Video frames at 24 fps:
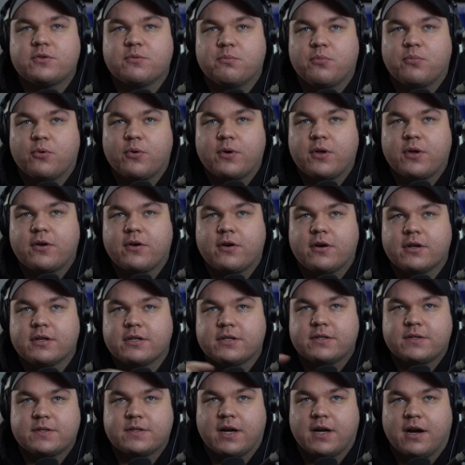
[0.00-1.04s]
boycott
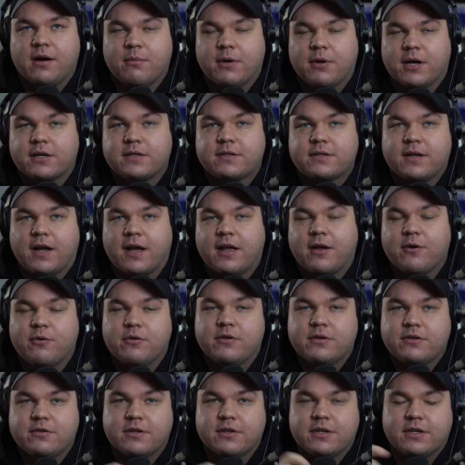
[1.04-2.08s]
Starbucks. I go
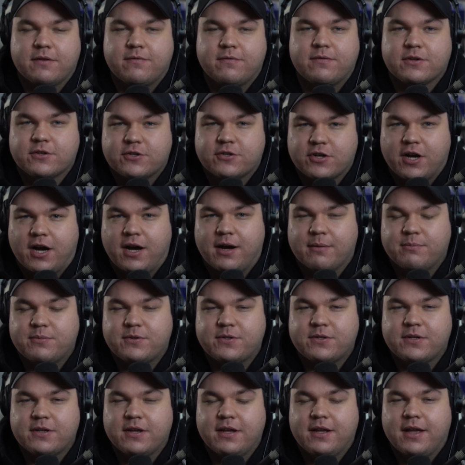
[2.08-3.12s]
into the different
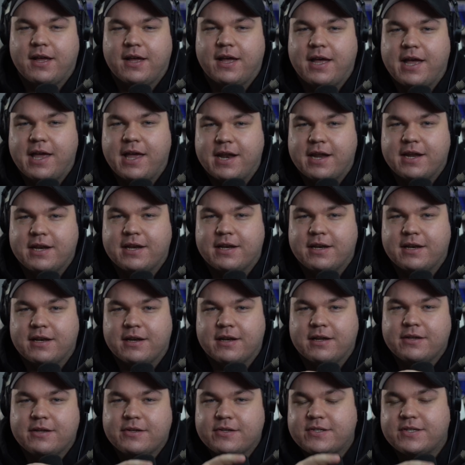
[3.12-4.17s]
shops and then
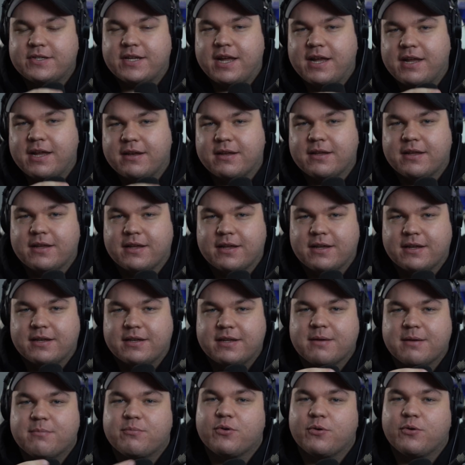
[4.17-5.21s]
say the
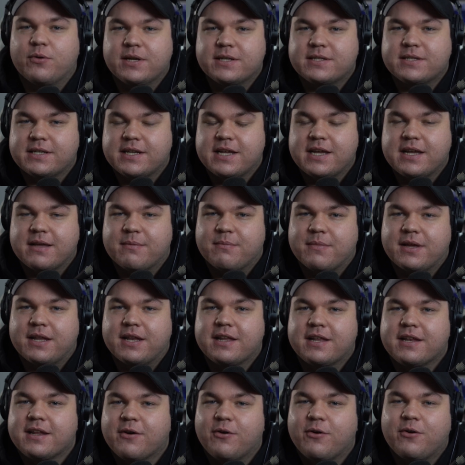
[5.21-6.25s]
employee's name, and
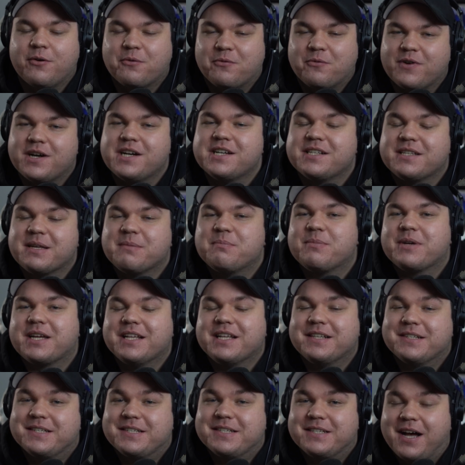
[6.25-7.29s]
then they all rise up
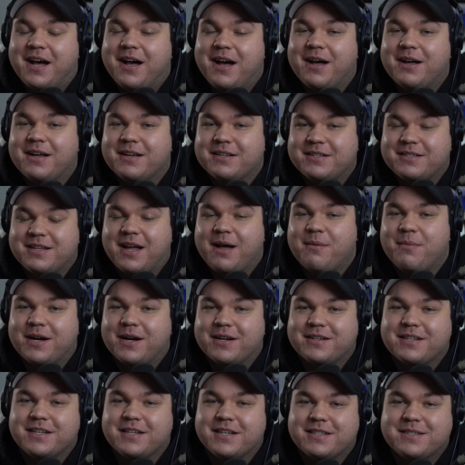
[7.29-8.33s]
against
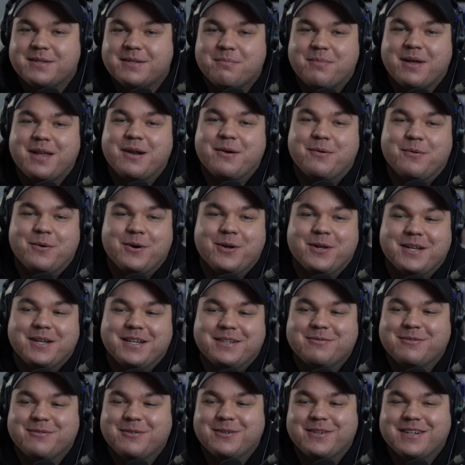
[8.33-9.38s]
Starbucks, and it's a better world
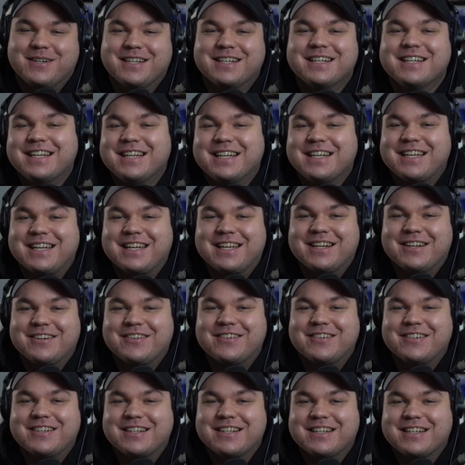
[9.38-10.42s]
for it. You
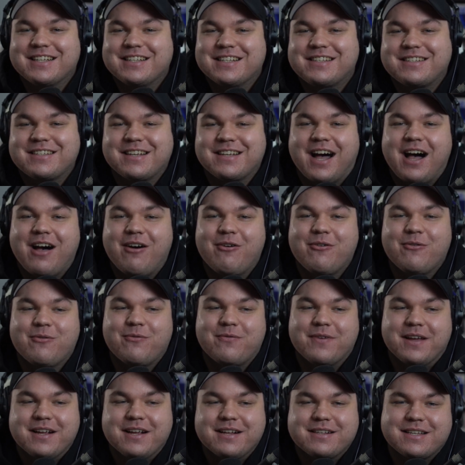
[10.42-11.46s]
know, it's how
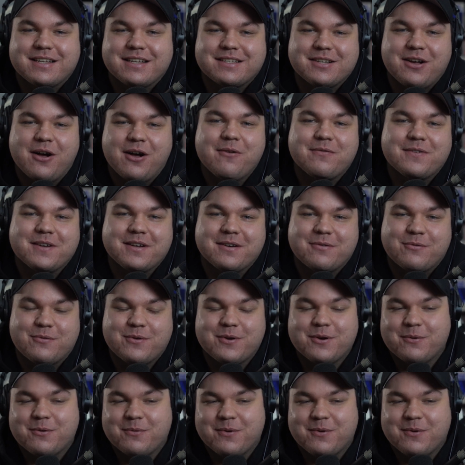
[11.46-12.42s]
things are solved in the real